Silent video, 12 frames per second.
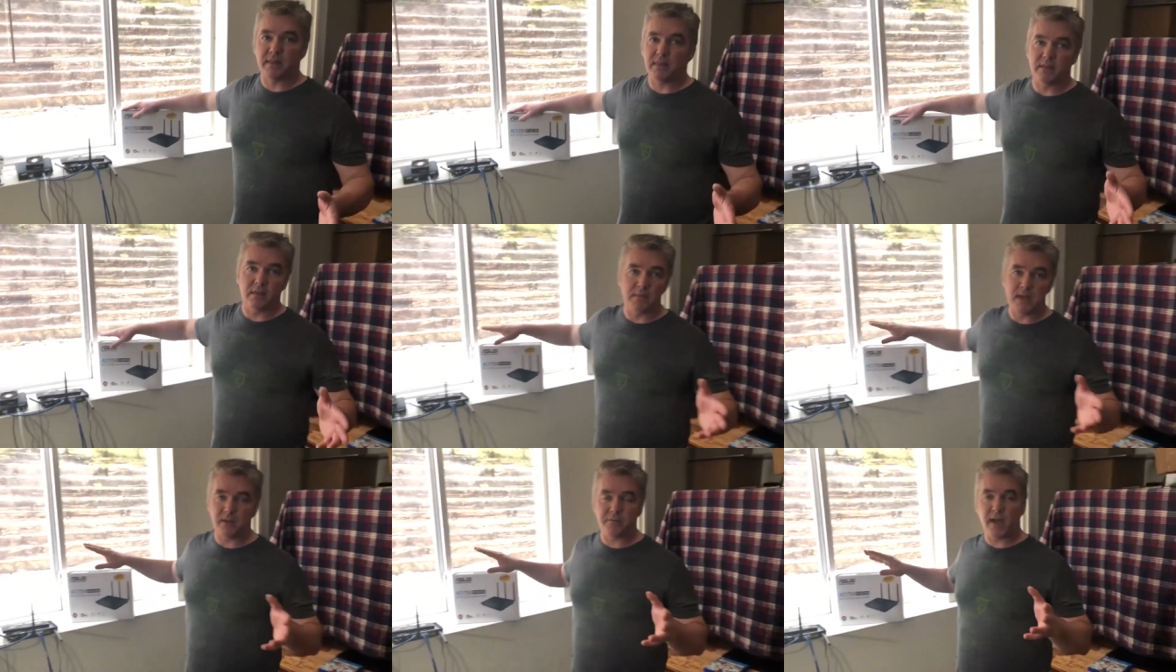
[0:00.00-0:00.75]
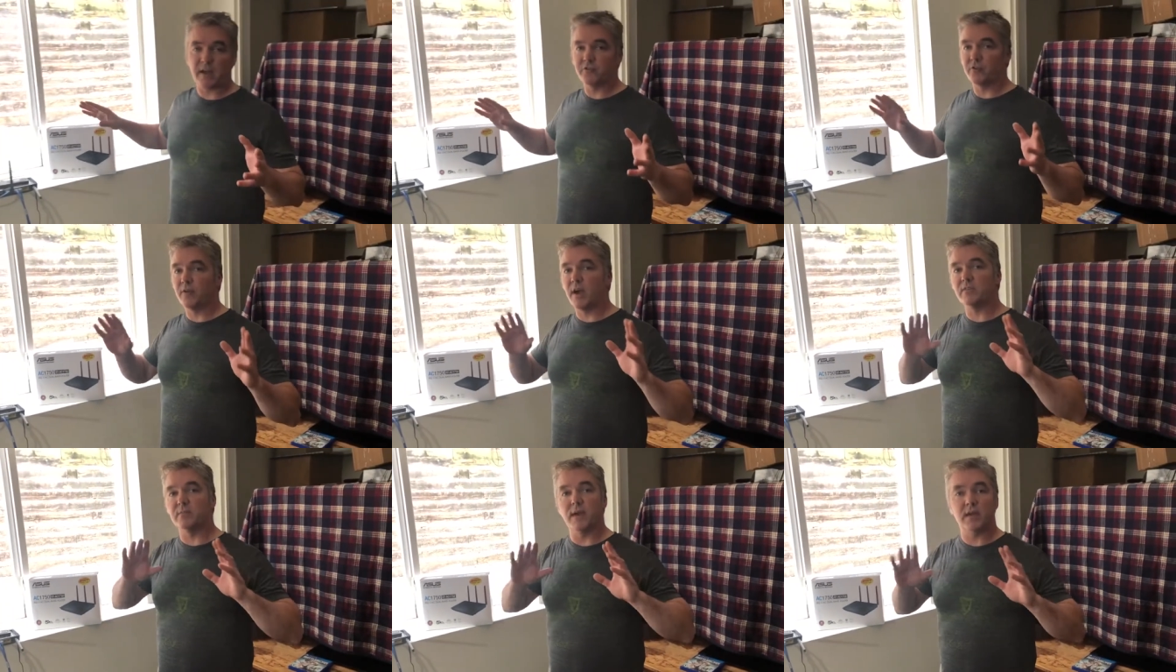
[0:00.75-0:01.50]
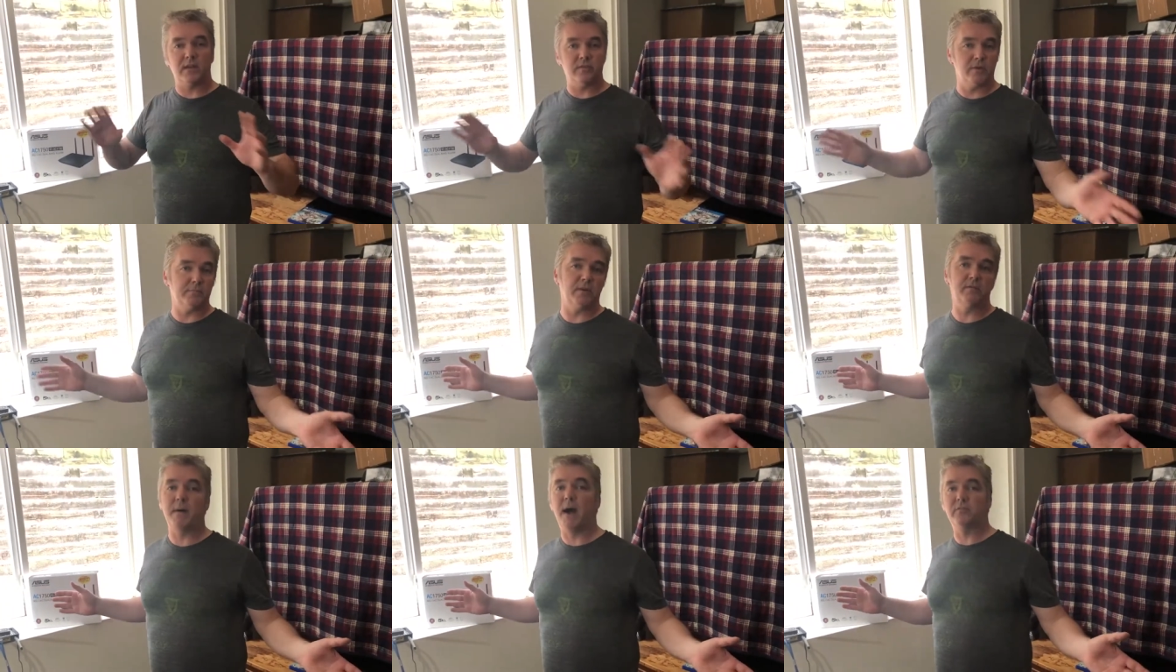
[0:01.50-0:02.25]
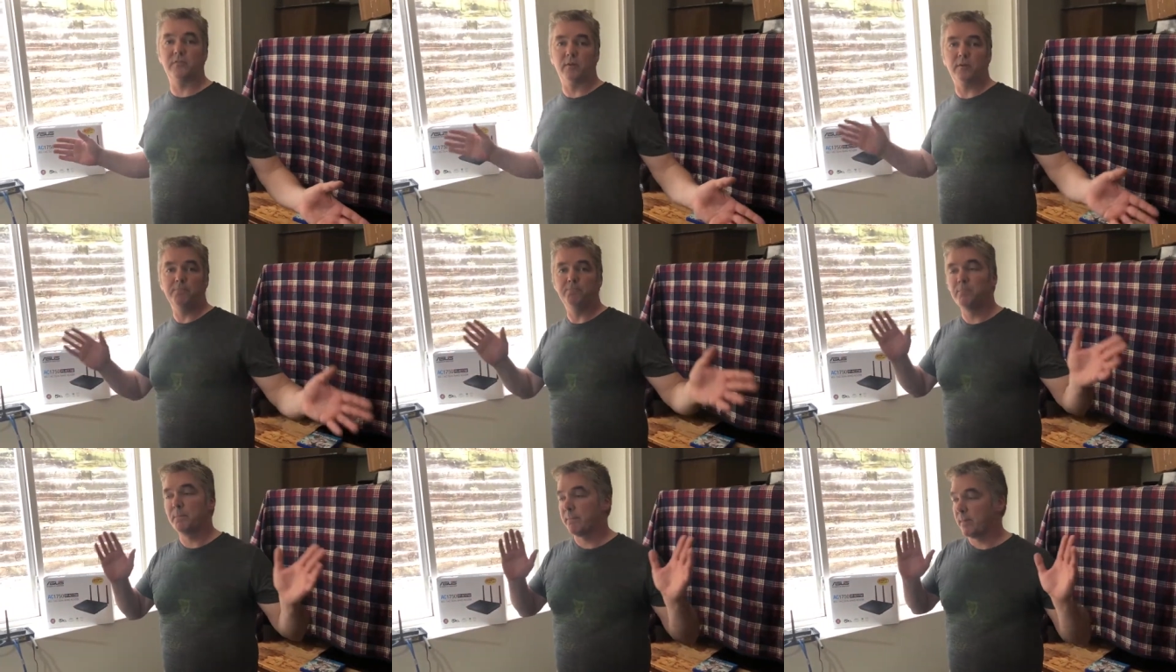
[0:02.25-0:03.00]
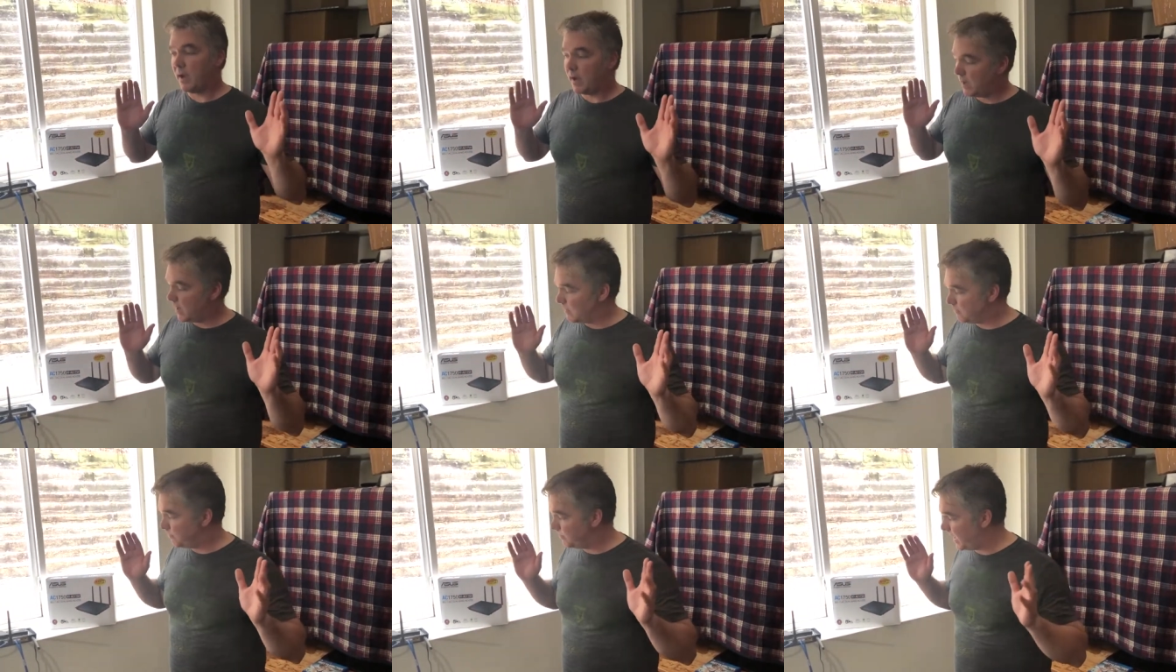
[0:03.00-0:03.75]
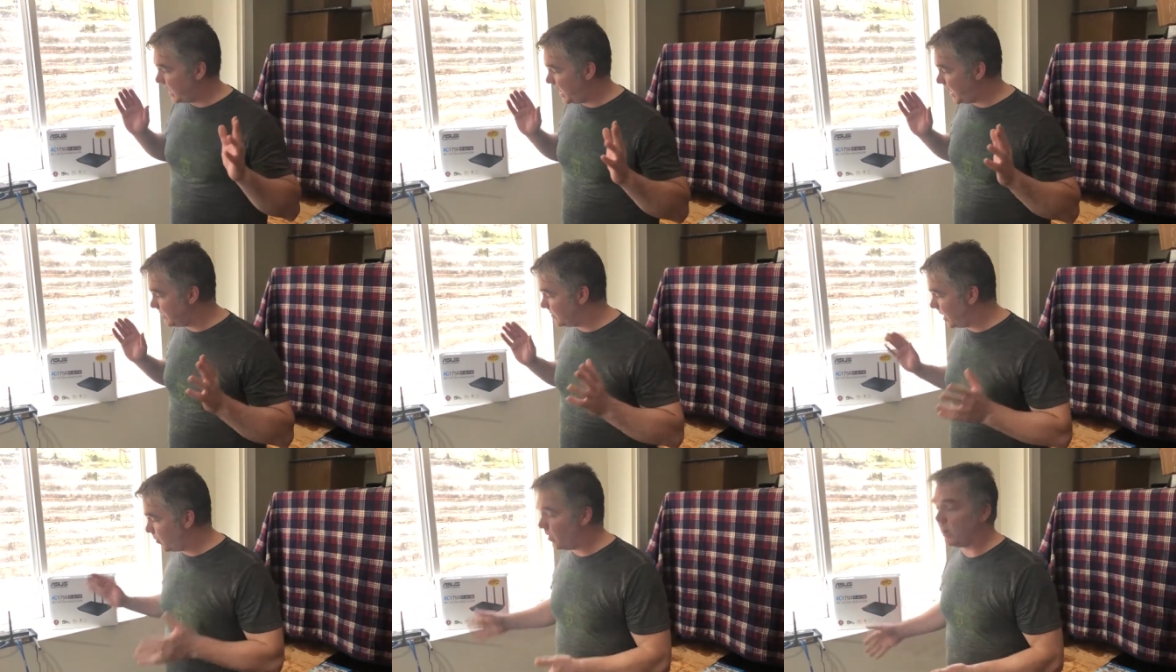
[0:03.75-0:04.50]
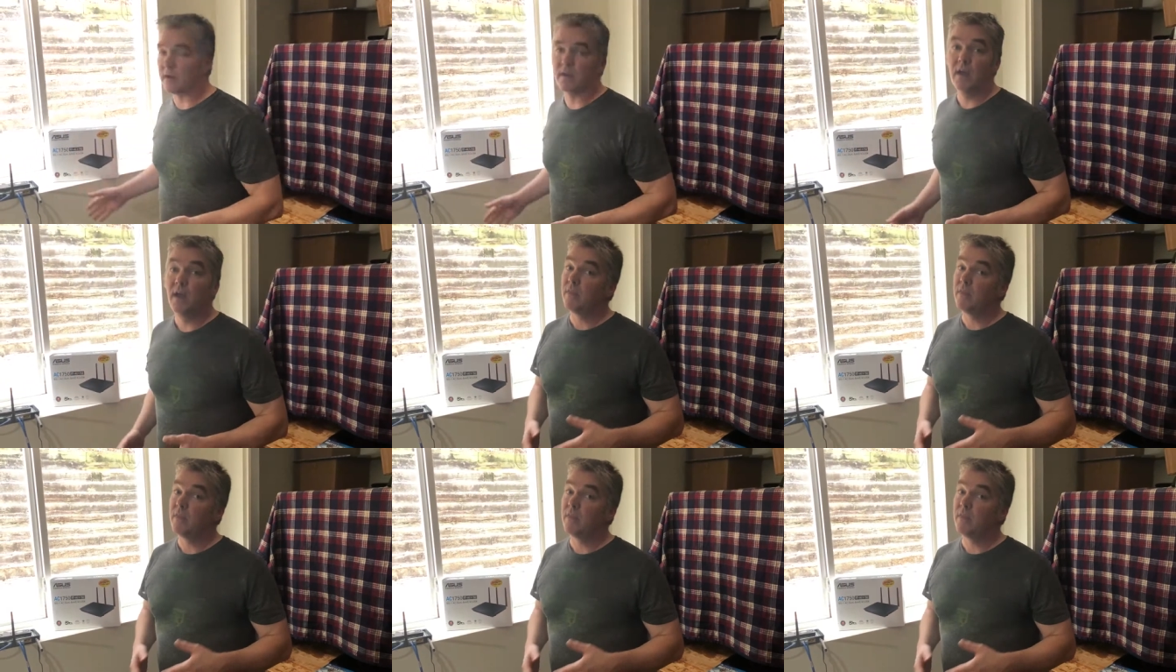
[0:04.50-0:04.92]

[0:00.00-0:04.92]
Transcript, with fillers: They, the manufacturer tries to make it as simple as possible, um, and they work.